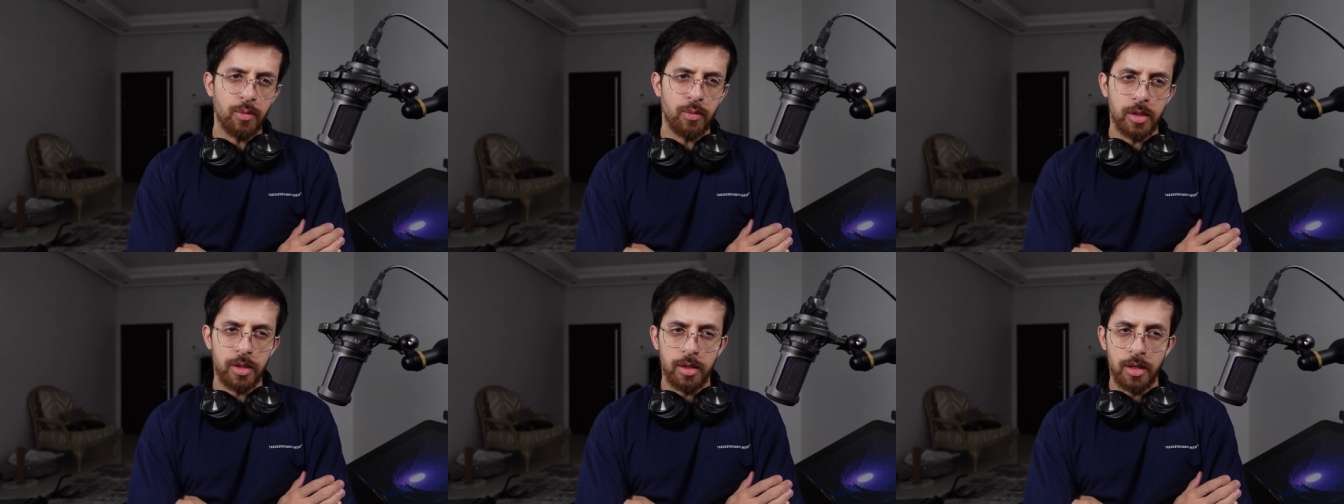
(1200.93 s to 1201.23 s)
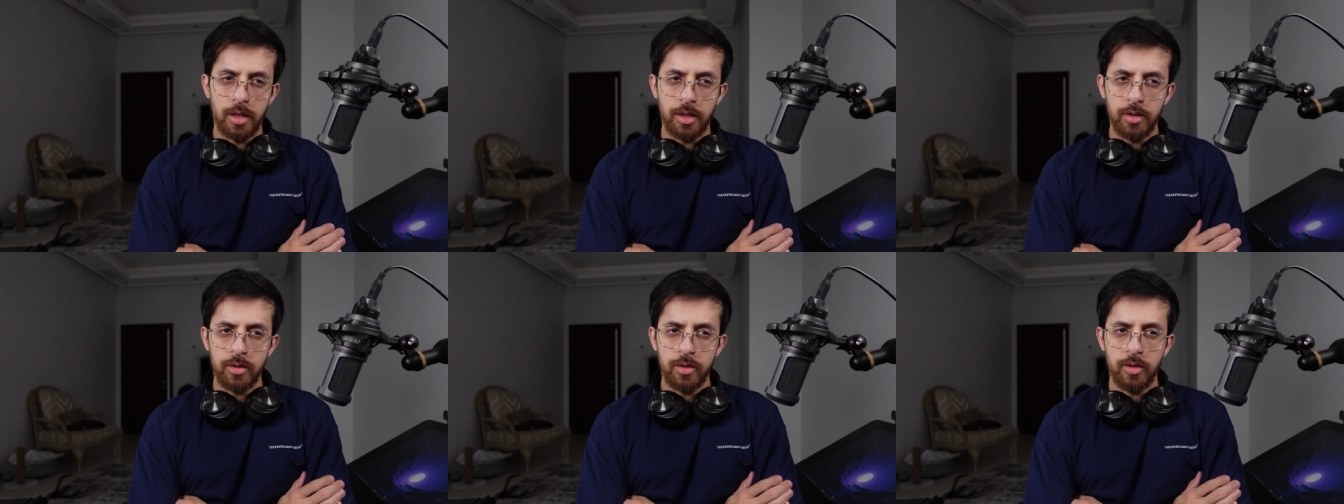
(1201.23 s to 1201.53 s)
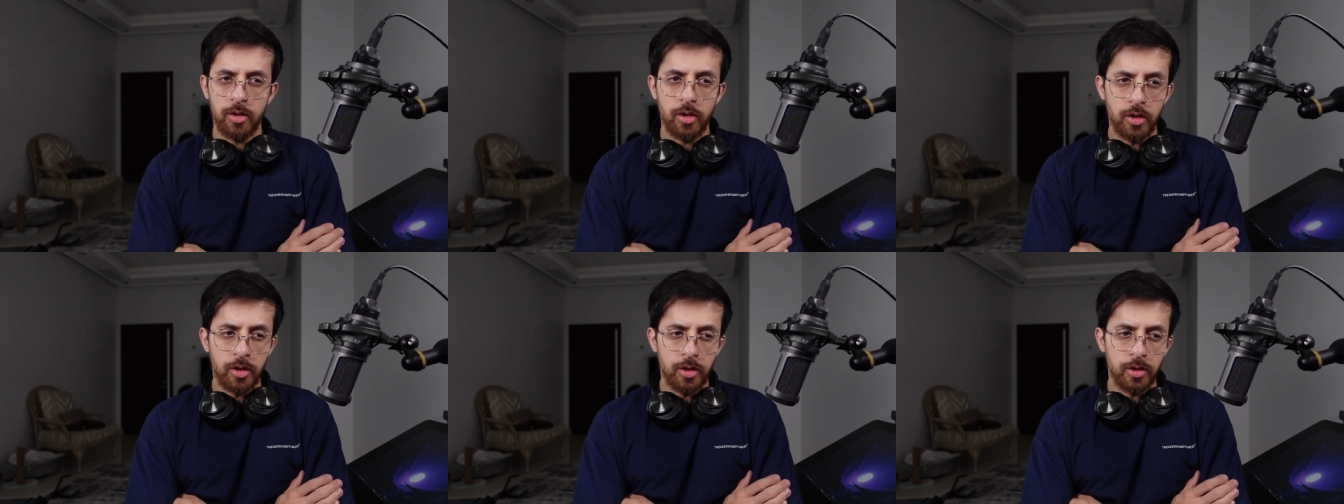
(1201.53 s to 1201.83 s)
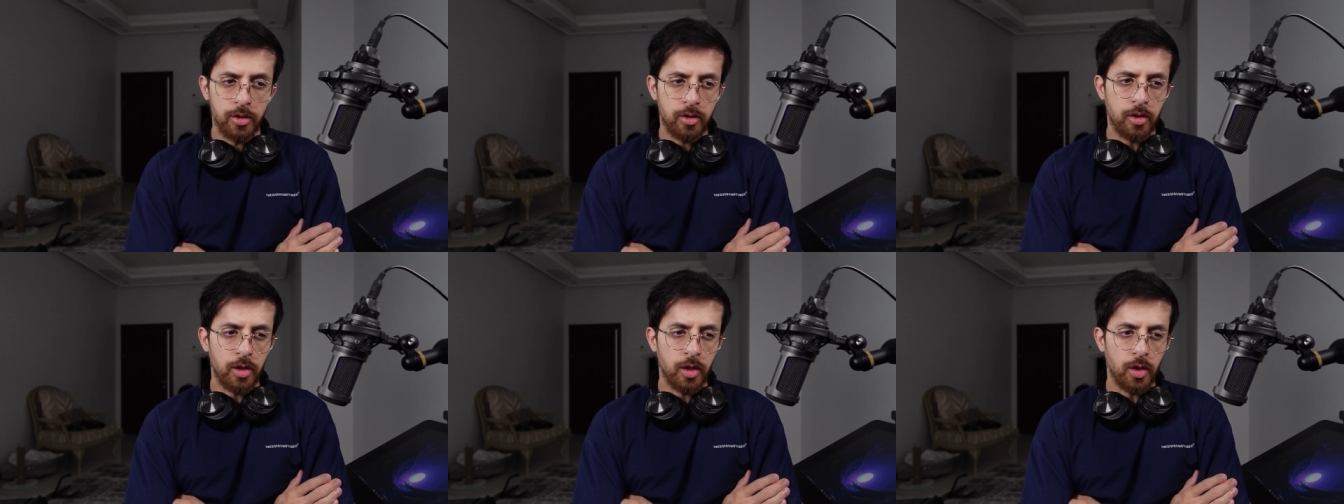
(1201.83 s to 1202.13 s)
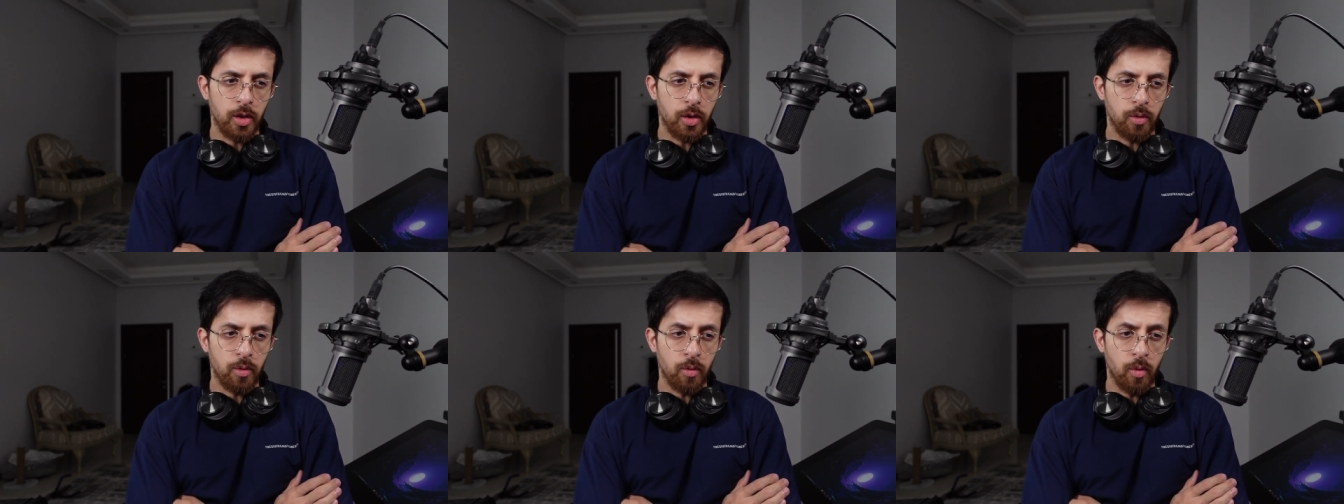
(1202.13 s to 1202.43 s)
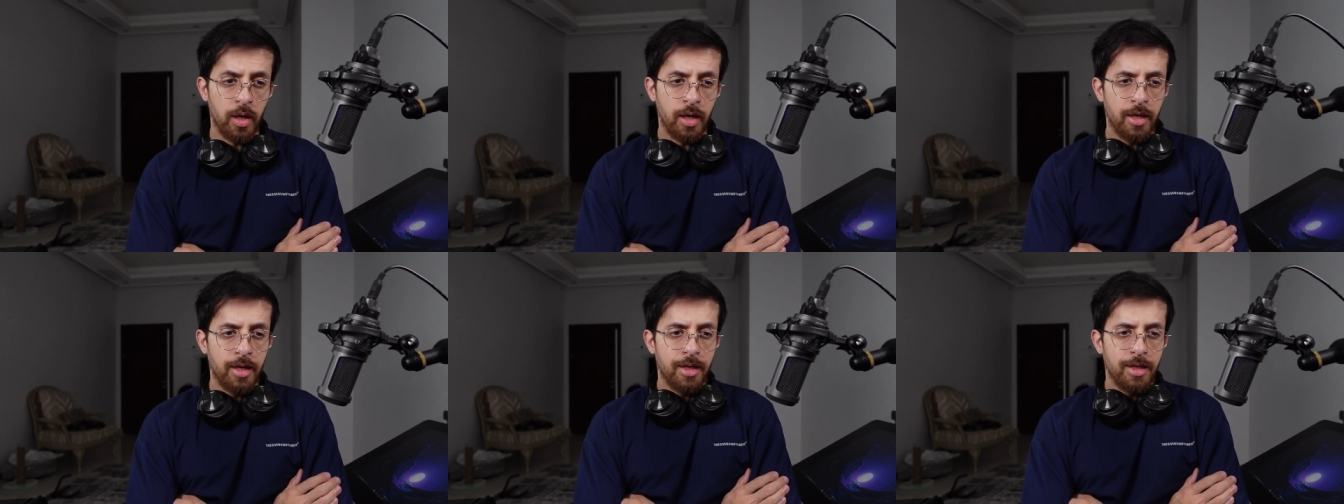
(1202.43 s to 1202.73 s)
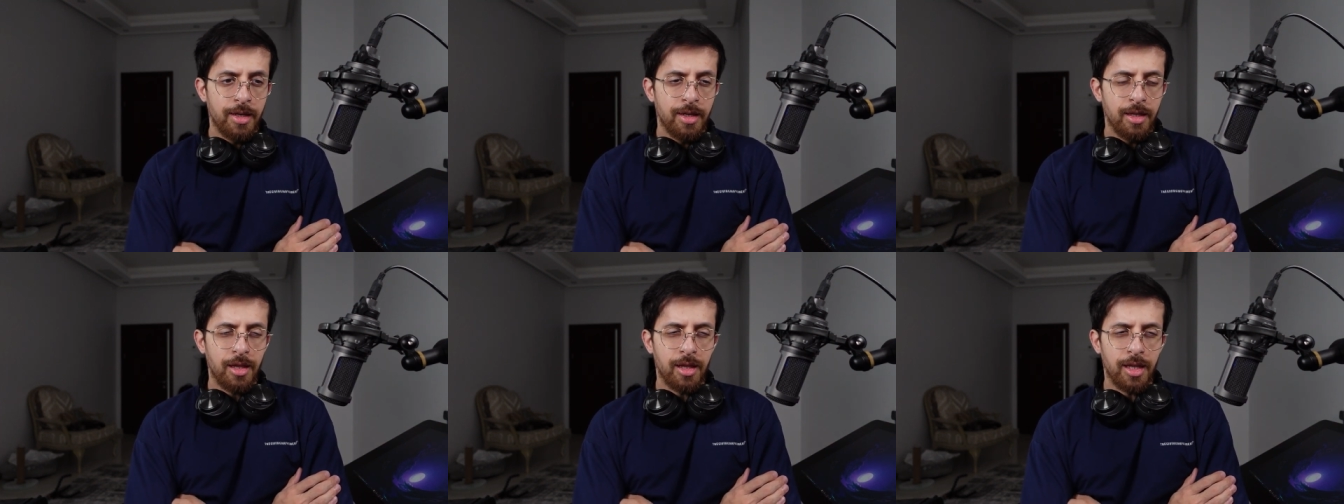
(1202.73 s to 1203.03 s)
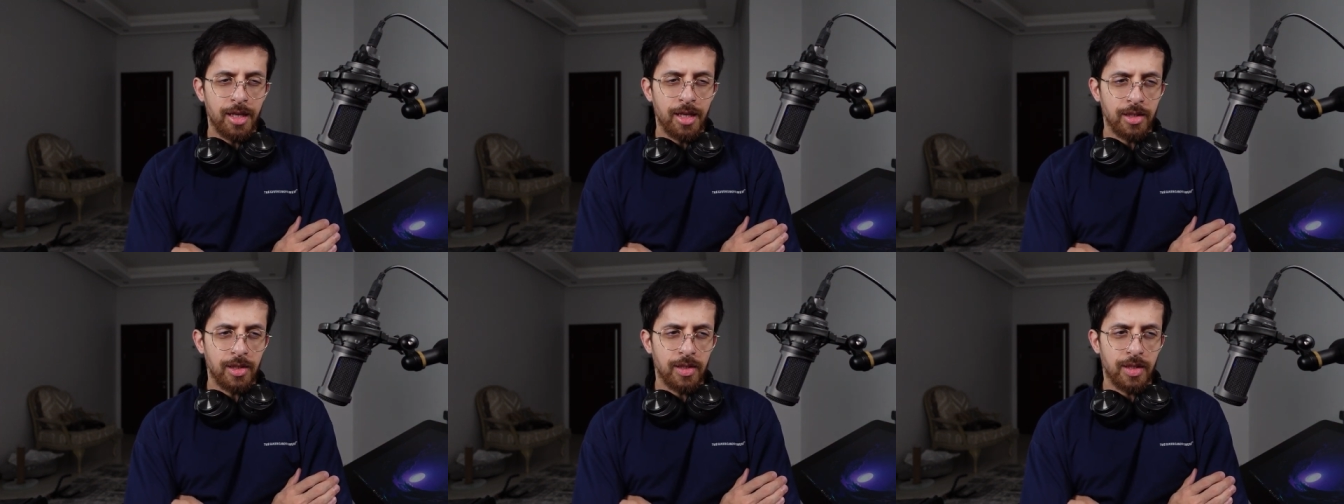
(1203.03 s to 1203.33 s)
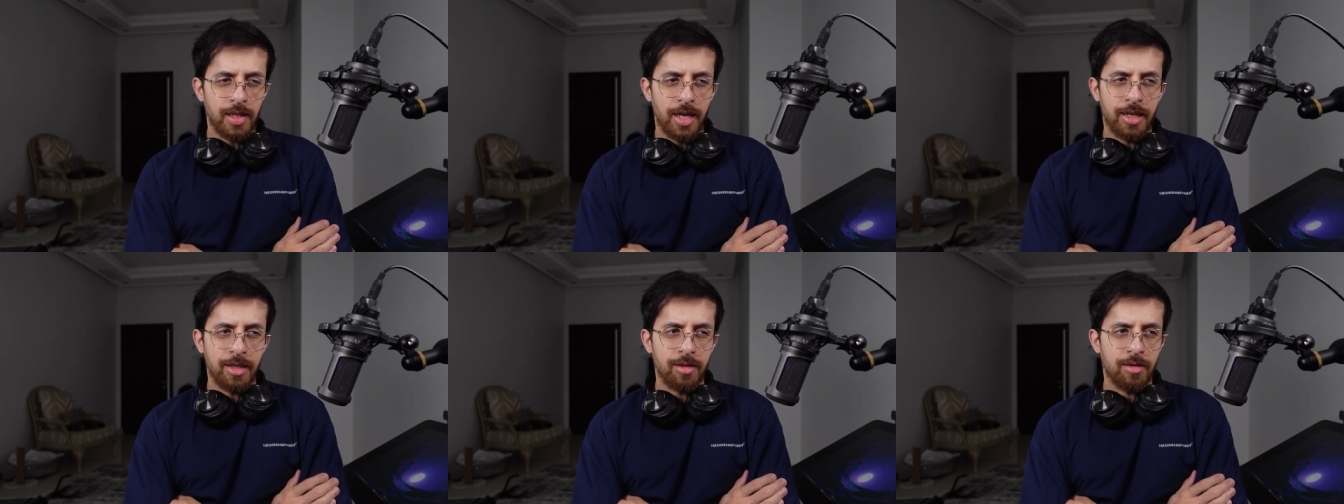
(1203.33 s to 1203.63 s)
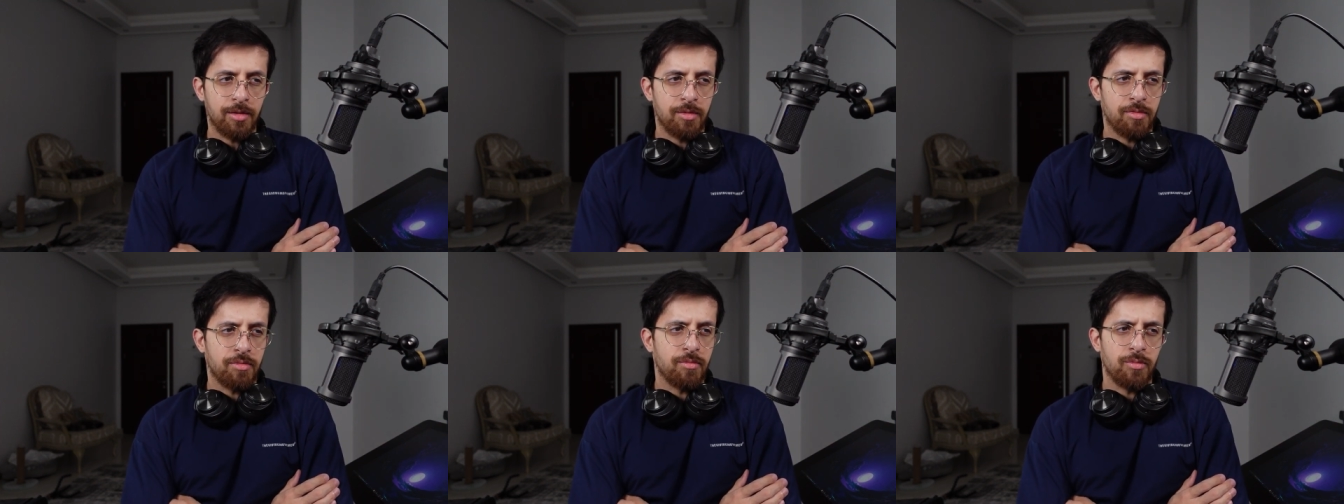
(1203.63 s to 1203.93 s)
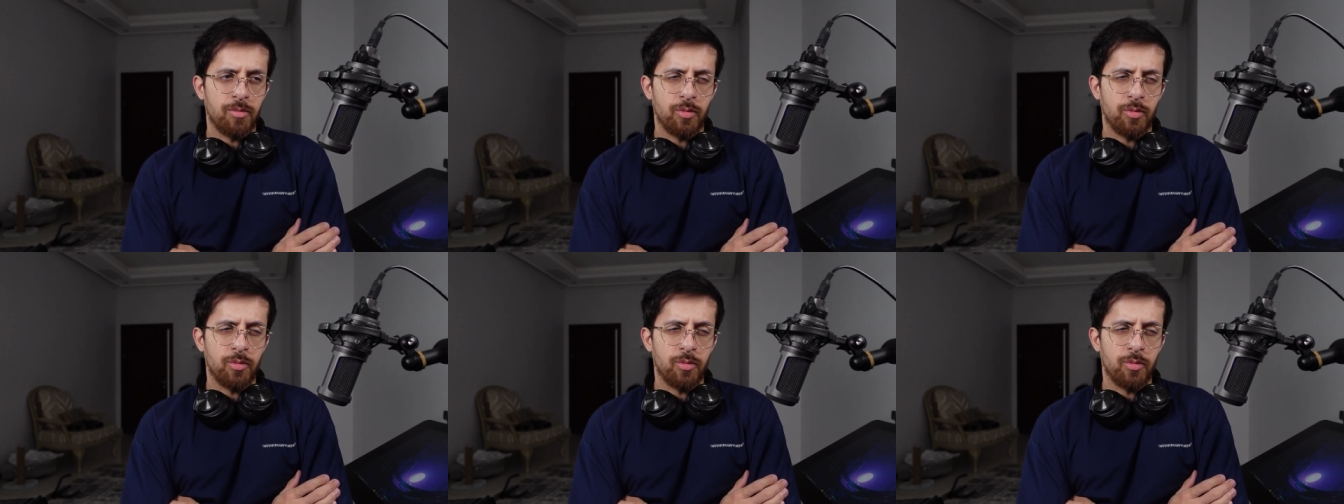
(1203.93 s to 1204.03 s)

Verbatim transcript: will not hurt you, things that